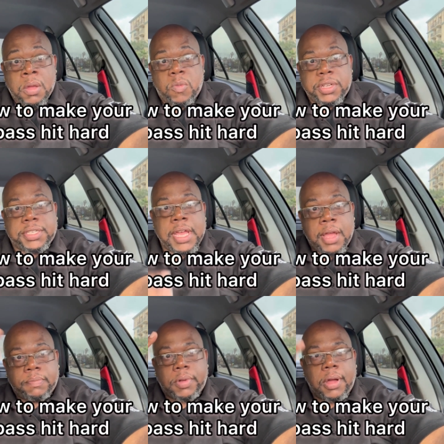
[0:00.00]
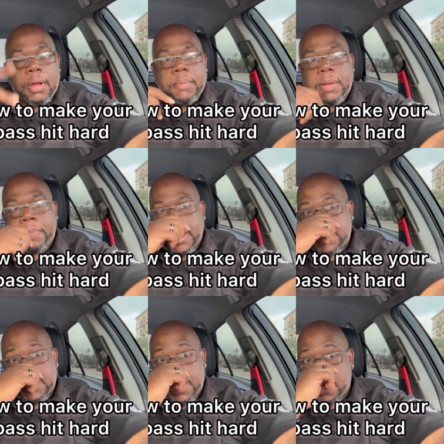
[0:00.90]
What's up, all my
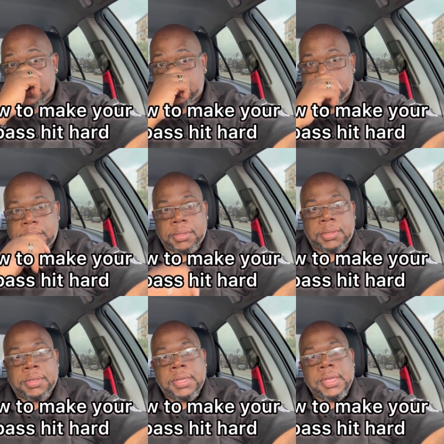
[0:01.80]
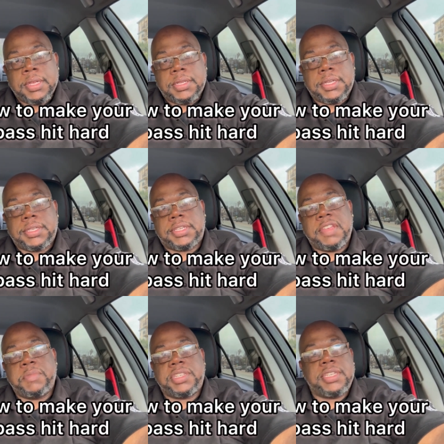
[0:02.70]
bass heads? This is
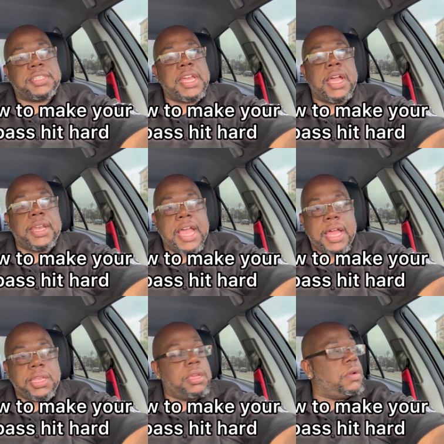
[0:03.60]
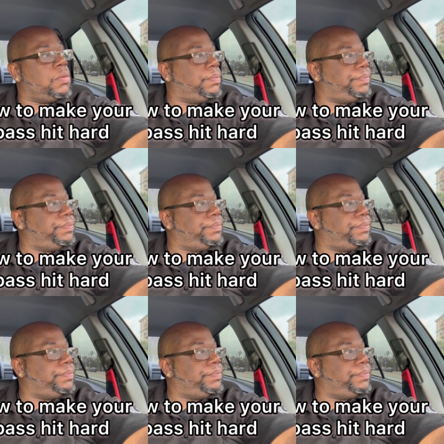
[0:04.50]
Image Design Audio.